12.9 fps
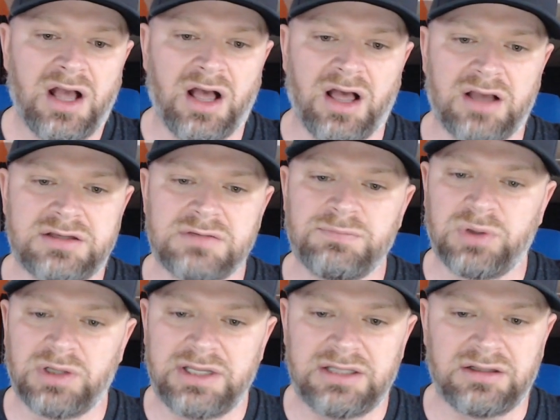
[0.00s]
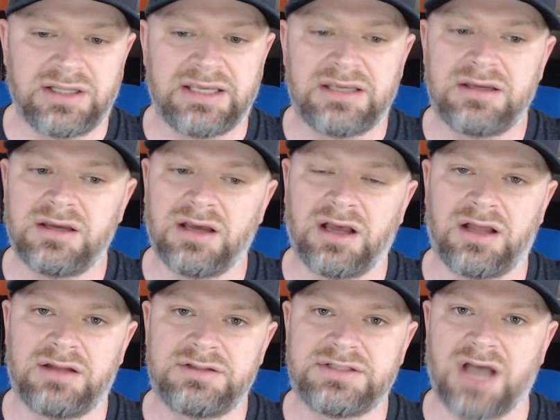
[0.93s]
Completely
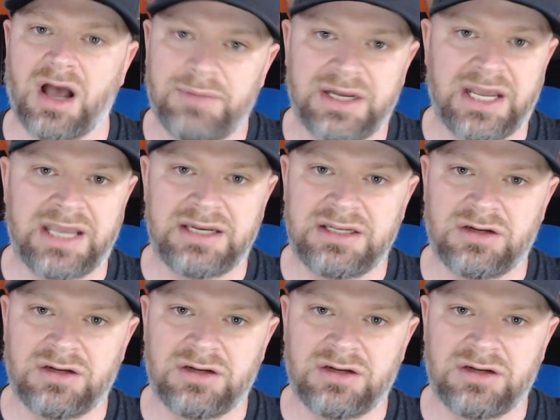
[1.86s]
dominating